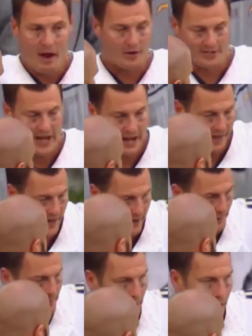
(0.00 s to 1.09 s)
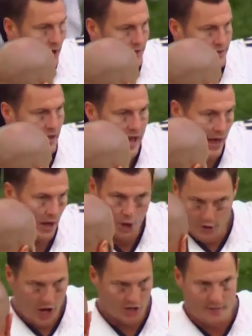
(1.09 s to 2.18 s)
Mulder said, hey, listen, Scully, hey, you know,
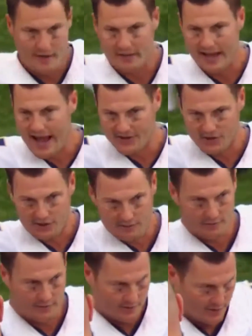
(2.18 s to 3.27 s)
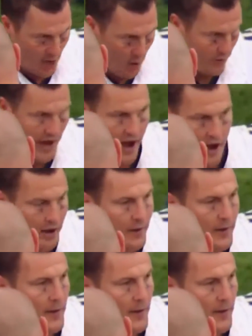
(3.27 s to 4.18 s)
I found the aliens, and you don't care.